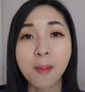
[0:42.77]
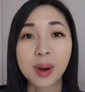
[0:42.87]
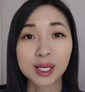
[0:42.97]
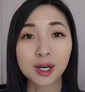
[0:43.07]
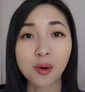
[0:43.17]

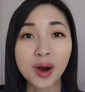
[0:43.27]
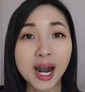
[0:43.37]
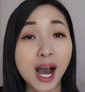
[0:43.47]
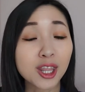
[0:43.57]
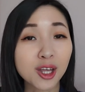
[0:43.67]
But you know what?
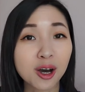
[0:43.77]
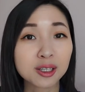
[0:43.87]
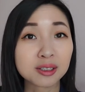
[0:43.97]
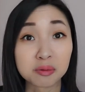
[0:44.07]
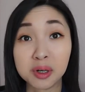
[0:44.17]
I thought,
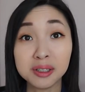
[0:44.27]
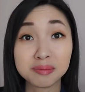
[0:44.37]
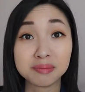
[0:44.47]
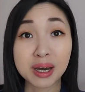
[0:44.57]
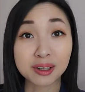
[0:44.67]

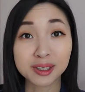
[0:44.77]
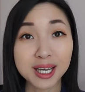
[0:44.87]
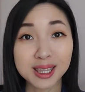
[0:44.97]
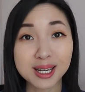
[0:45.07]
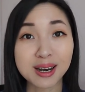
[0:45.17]
well, better
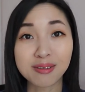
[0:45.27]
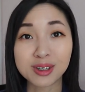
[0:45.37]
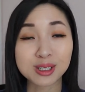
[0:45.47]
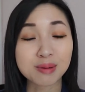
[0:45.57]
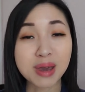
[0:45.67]
late than
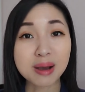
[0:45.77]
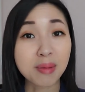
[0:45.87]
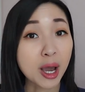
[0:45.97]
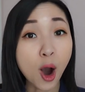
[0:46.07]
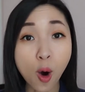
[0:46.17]
never to make
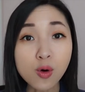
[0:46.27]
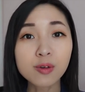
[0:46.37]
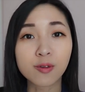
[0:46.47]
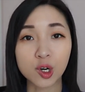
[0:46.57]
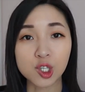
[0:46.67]
my
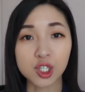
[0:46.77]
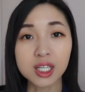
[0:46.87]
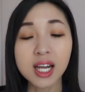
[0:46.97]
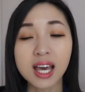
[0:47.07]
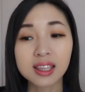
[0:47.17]
own
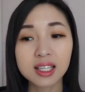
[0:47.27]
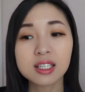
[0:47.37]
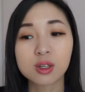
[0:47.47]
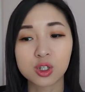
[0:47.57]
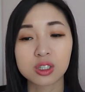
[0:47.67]
version. And
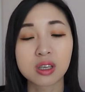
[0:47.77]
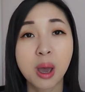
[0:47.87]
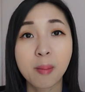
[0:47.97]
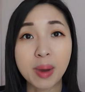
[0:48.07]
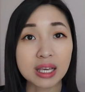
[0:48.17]
these are just
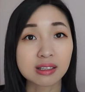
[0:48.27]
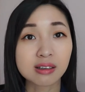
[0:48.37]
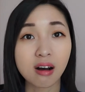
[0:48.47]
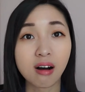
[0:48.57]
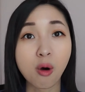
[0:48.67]
based
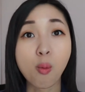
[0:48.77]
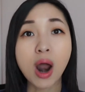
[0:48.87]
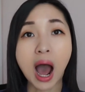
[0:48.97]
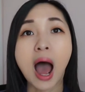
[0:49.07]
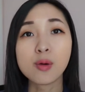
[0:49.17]
on
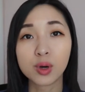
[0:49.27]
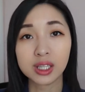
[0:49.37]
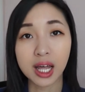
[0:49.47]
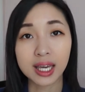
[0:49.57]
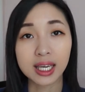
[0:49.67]
what I
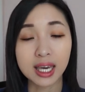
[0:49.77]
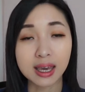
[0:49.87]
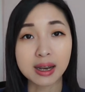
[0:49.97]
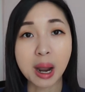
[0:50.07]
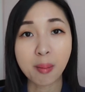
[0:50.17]
would like
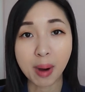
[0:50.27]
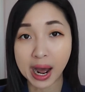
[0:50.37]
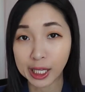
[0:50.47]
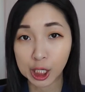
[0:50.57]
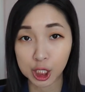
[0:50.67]
in
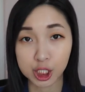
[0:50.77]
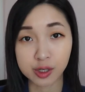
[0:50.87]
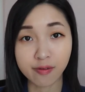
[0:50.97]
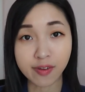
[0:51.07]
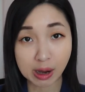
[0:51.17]
my
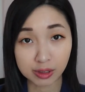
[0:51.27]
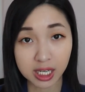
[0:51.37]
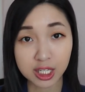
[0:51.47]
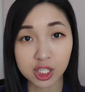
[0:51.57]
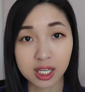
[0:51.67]
cushion
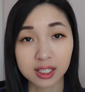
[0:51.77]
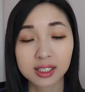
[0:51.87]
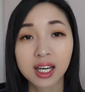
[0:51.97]
foundation.